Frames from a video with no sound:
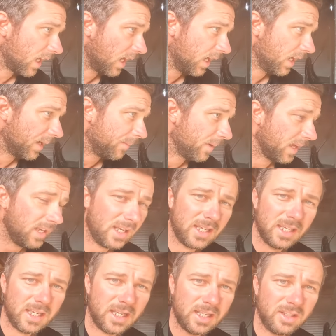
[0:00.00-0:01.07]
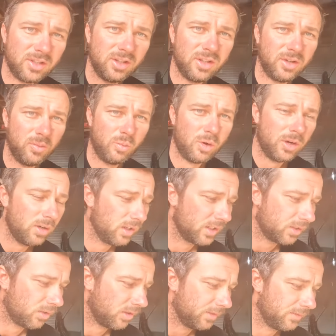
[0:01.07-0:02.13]
and then get into the
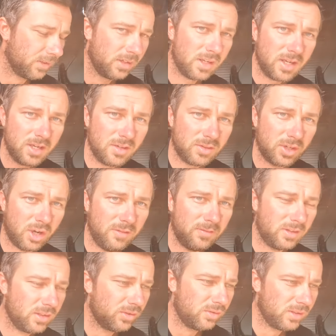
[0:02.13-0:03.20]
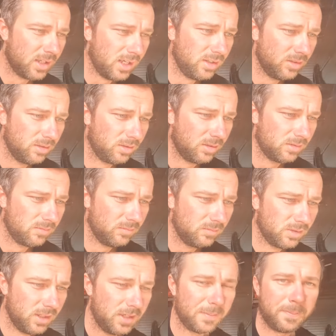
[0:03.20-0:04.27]
wiring side of it, which hopefully shouldn't take too long.
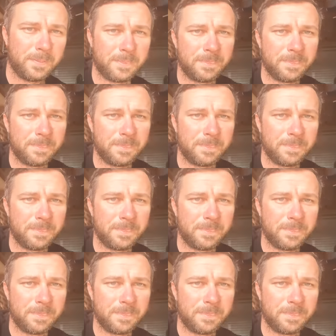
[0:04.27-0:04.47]
We'll see.